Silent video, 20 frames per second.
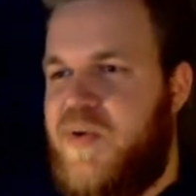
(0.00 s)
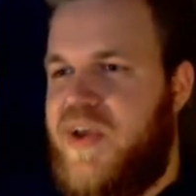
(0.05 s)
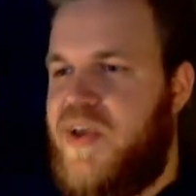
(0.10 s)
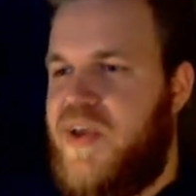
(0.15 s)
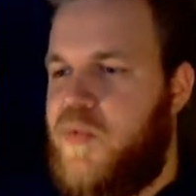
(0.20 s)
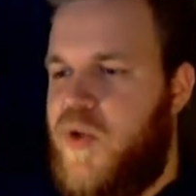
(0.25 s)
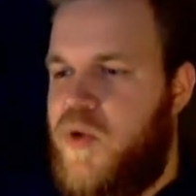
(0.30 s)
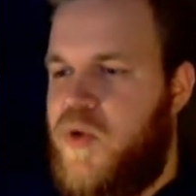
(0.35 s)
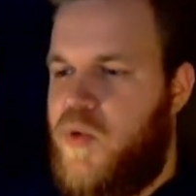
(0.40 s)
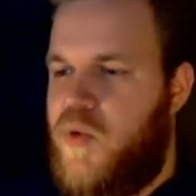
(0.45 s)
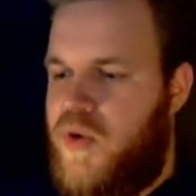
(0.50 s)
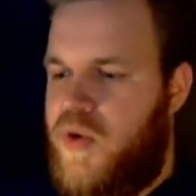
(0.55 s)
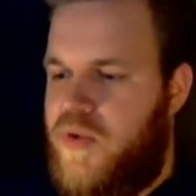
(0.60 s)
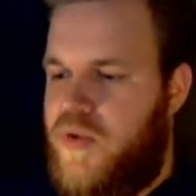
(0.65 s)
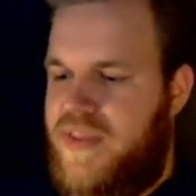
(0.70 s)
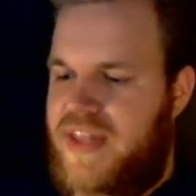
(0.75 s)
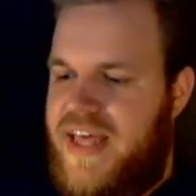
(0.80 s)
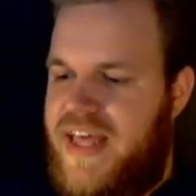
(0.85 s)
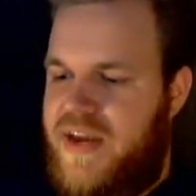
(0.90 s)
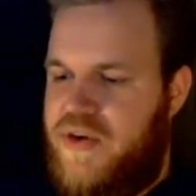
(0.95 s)
We work
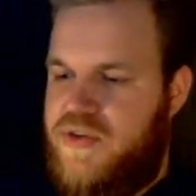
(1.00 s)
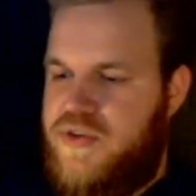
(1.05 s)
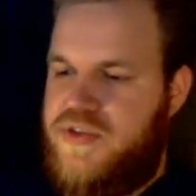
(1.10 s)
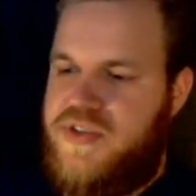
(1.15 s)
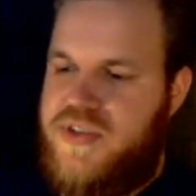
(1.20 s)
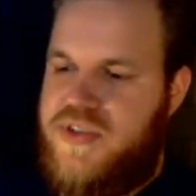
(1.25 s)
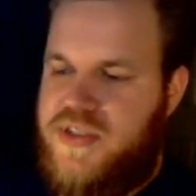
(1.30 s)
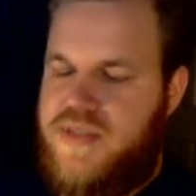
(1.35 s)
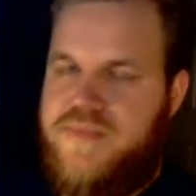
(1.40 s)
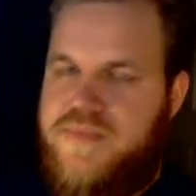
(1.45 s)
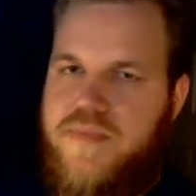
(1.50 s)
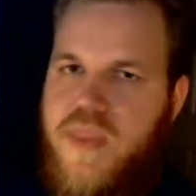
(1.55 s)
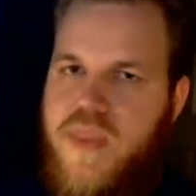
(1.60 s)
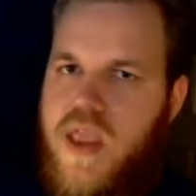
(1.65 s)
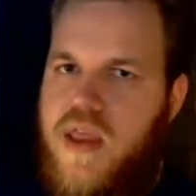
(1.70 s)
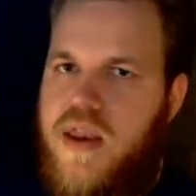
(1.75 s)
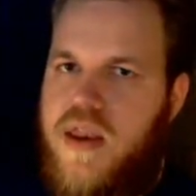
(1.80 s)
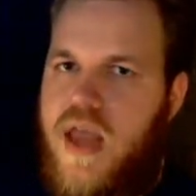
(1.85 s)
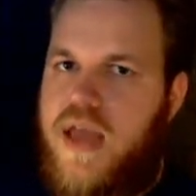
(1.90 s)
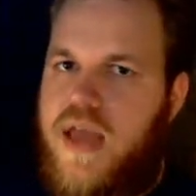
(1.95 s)
with letters.
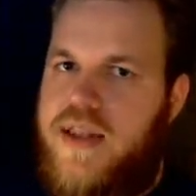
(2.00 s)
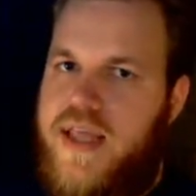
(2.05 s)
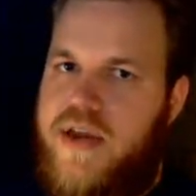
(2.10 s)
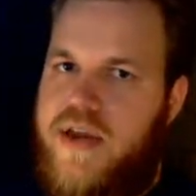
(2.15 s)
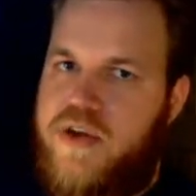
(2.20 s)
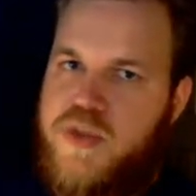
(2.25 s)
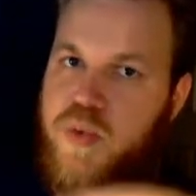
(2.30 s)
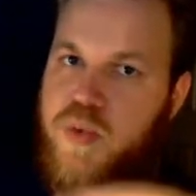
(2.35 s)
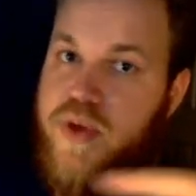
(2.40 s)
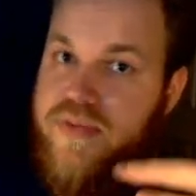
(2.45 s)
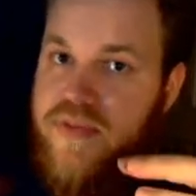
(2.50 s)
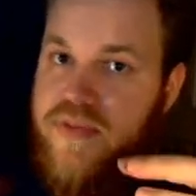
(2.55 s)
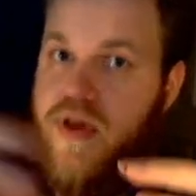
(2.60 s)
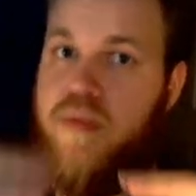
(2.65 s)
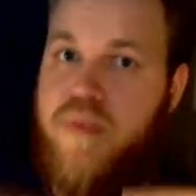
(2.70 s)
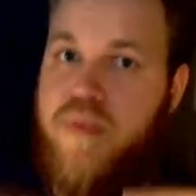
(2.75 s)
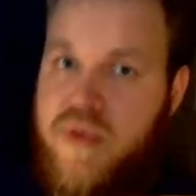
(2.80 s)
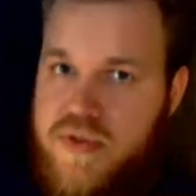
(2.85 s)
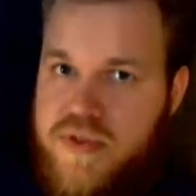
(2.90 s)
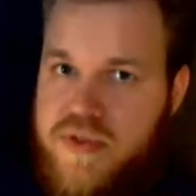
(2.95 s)
Not letters with
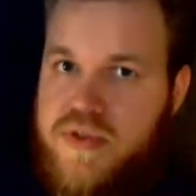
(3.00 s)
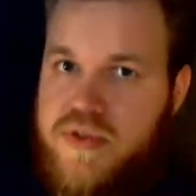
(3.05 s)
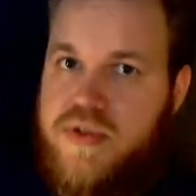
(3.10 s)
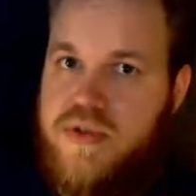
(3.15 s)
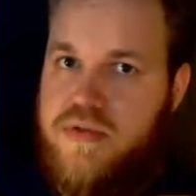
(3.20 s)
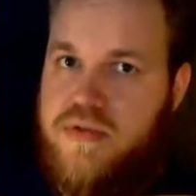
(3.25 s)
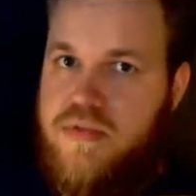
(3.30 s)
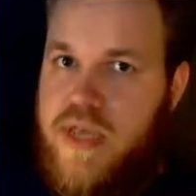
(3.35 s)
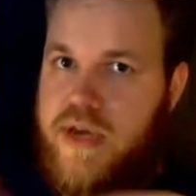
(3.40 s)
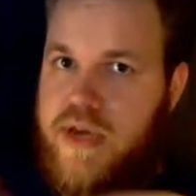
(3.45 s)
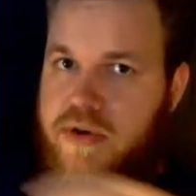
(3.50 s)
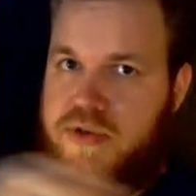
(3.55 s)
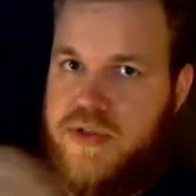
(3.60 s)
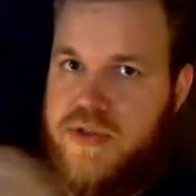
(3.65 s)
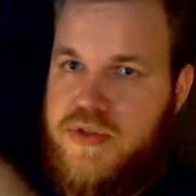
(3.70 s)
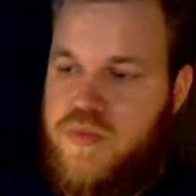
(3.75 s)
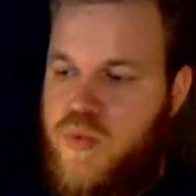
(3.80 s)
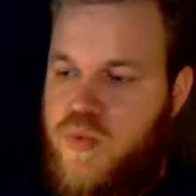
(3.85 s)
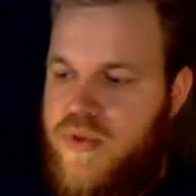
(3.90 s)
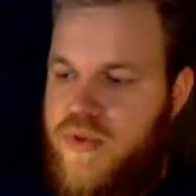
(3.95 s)
numbers,
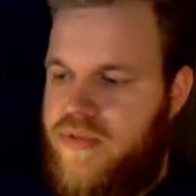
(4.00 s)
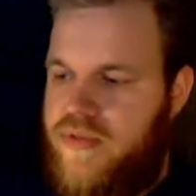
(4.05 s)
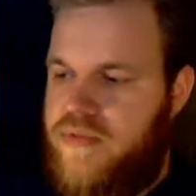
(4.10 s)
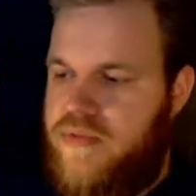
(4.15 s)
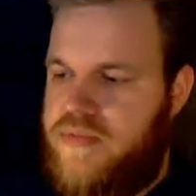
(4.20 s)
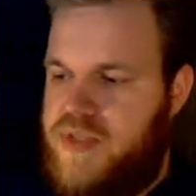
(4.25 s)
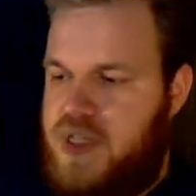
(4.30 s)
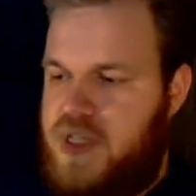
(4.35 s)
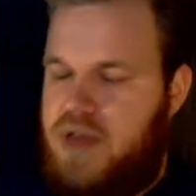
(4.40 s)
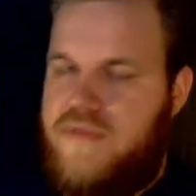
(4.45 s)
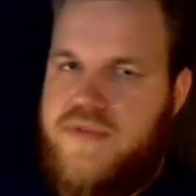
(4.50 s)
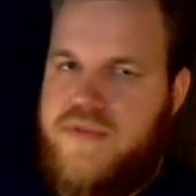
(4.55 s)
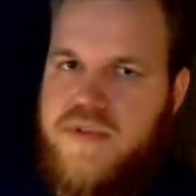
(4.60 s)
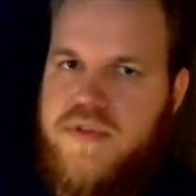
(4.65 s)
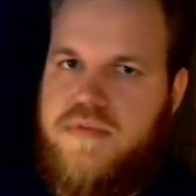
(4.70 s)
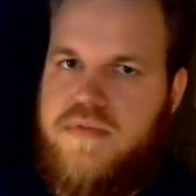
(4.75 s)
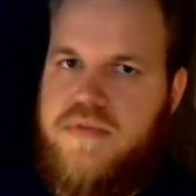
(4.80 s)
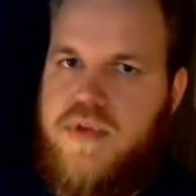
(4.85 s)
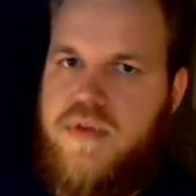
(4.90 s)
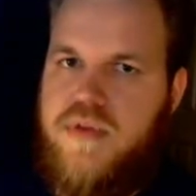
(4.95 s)
letters with
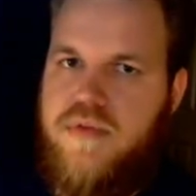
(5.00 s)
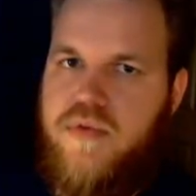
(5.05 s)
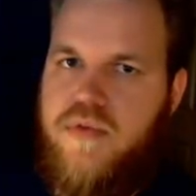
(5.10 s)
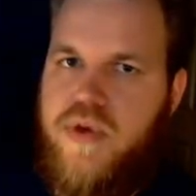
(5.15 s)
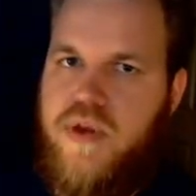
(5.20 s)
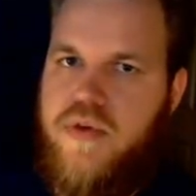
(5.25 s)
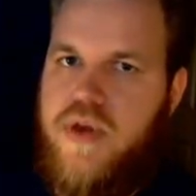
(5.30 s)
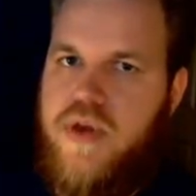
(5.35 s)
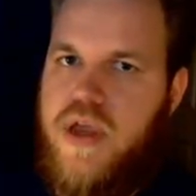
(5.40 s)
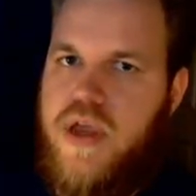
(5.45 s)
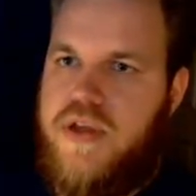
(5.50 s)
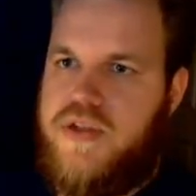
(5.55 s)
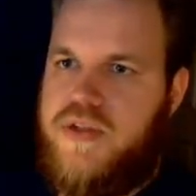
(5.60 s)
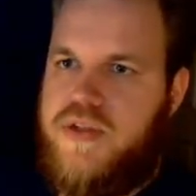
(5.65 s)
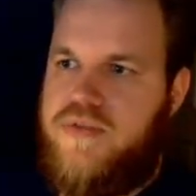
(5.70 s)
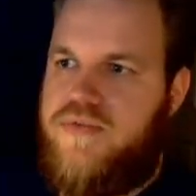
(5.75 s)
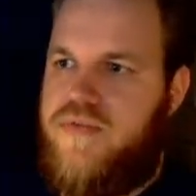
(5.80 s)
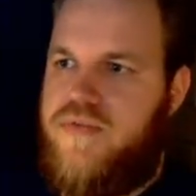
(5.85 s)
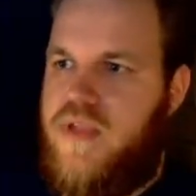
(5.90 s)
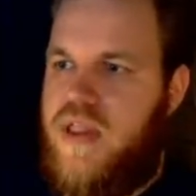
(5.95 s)
themselves in the
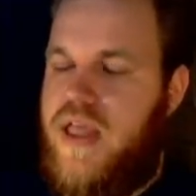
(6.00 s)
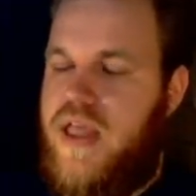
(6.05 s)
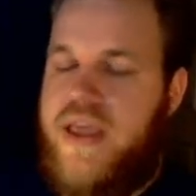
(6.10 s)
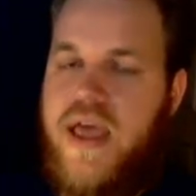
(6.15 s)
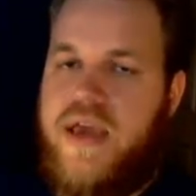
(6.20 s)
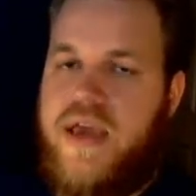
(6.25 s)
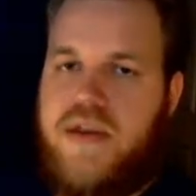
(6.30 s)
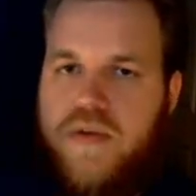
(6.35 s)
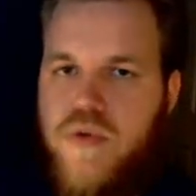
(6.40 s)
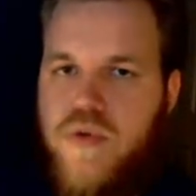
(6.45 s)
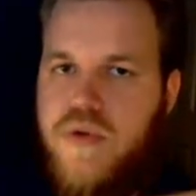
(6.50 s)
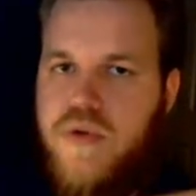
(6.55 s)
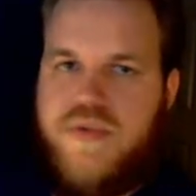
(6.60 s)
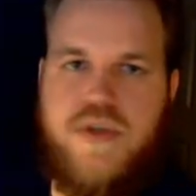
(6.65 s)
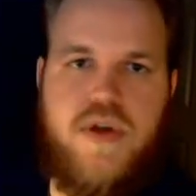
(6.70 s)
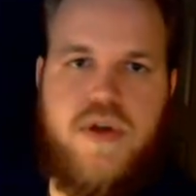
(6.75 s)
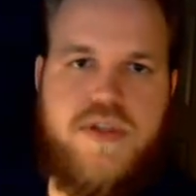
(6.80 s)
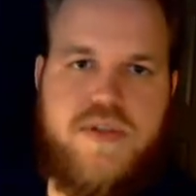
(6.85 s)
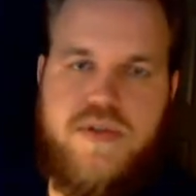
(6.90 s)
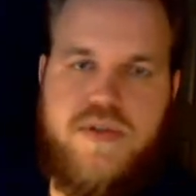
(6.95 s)
recreation of... Like, I could quote
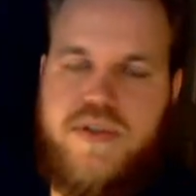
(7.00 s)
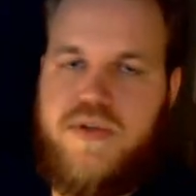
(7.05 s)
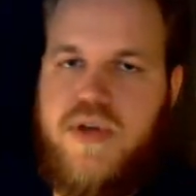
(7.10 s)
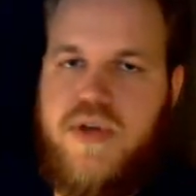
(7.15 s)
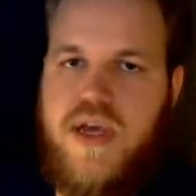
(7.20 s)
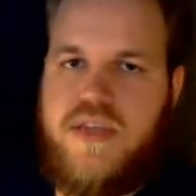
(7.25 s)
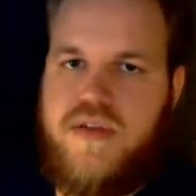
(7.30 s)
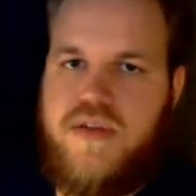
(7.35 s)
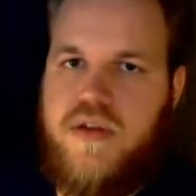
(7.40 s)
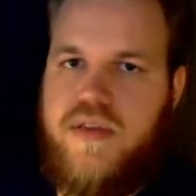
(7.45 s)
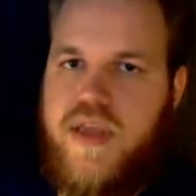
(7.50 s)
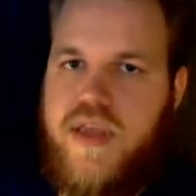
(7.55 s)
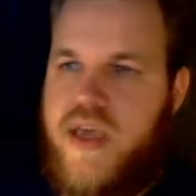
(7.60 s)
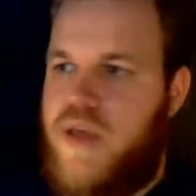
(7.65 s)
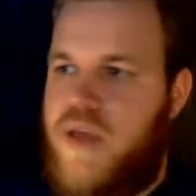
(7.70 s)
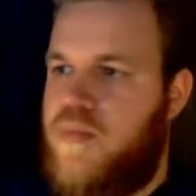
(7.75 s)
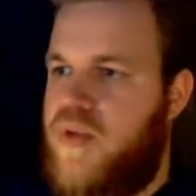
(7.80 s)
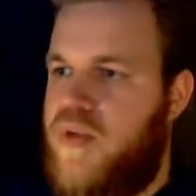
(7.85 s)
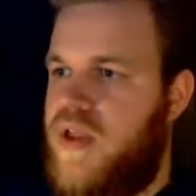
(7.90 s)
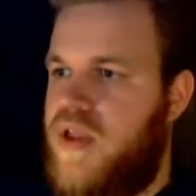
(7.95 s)
Chaucer at you guys all
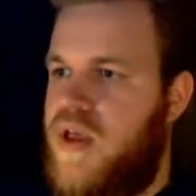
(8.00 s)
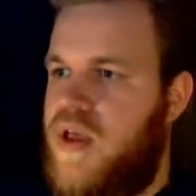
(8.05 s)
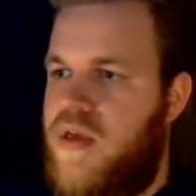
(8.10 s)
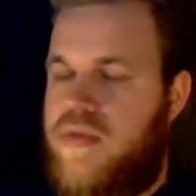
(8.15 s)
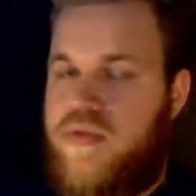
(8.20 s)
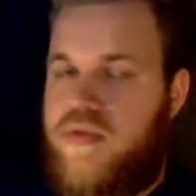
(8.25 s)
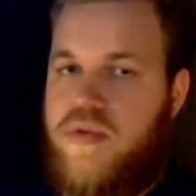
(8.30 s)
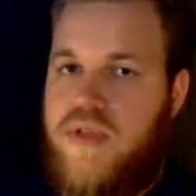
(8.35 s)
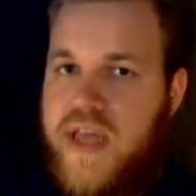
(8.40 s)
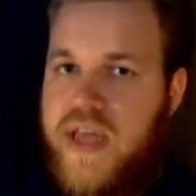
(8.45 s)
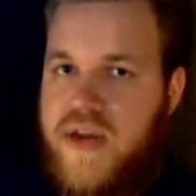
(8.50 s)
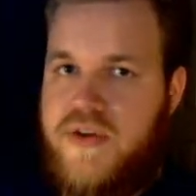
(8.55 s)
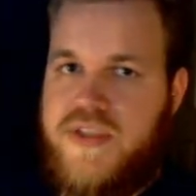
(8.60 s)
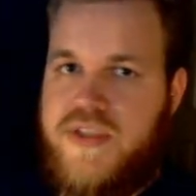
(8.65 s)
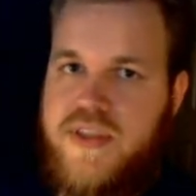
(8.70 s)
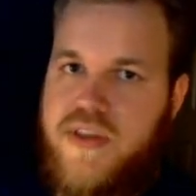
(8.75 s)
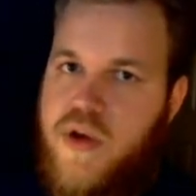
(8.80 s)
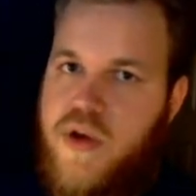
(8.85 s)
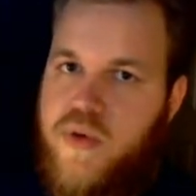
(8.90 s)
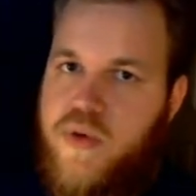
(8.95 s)
day, but throw
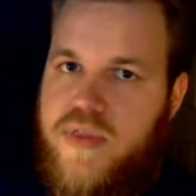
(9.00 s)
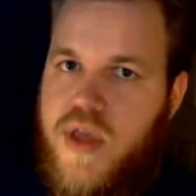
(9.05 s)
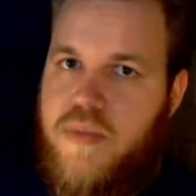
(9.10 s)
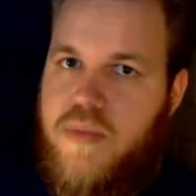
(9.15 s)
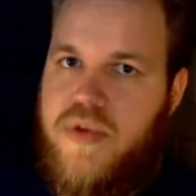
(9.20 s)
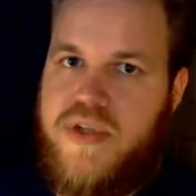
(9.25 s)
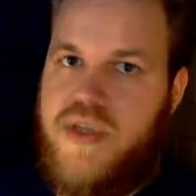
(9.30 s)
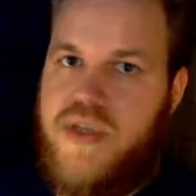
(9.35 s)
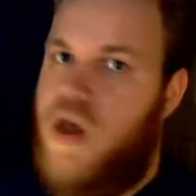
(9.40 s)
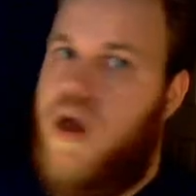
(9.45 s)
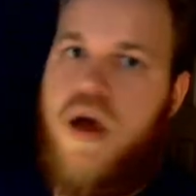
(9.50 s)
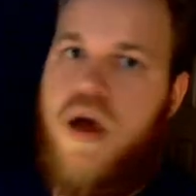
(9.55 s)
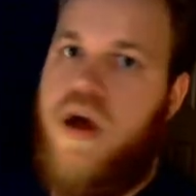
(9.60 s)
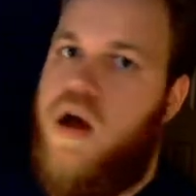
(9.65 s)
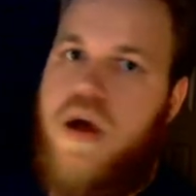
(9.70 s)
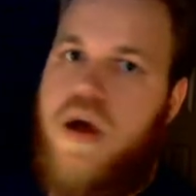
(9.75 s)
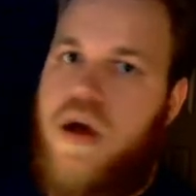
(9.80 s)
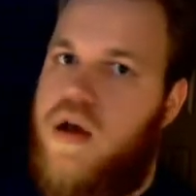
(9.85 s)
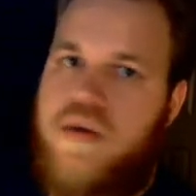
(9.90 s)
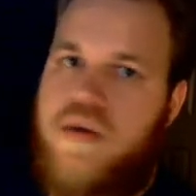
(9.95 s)
letters in there with numbers?
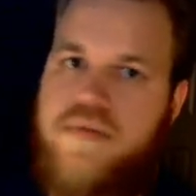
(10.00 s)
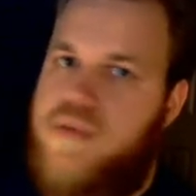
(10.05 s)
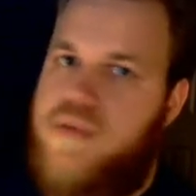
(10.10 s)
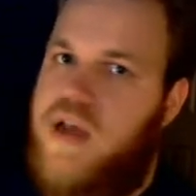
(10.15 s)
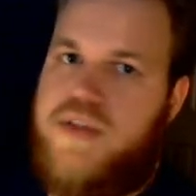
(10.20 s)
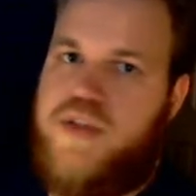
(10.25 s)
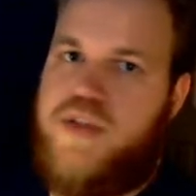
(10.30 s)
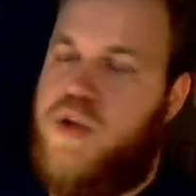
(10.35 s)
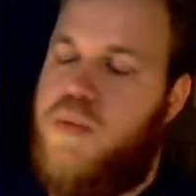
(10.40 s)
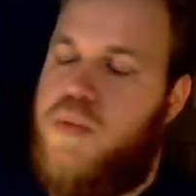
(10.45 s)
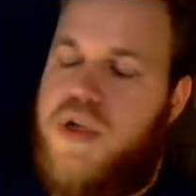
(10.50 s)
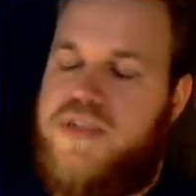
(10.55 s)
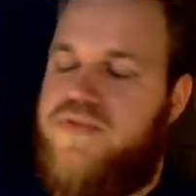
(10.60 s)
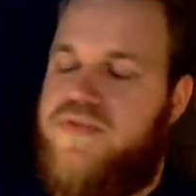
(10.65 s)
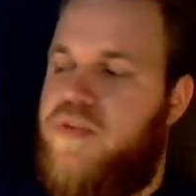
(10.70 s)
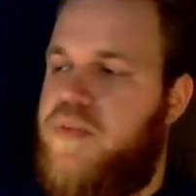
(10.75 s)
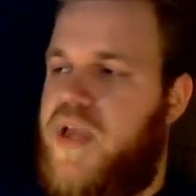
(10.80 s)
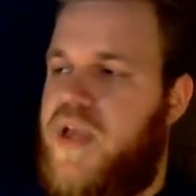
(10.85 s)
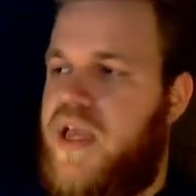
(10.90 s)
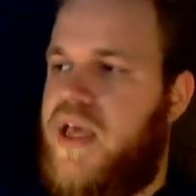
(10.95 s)
Not so
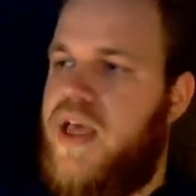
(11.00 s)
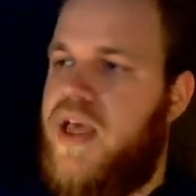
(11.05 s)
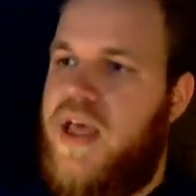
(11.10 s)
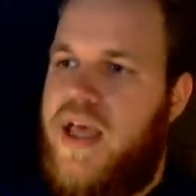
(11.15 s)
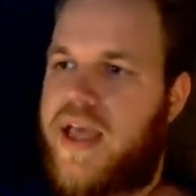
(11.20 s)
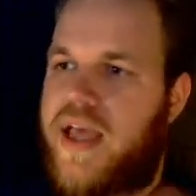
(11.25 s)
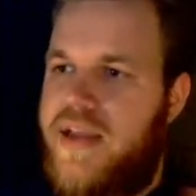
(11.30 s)
much for me.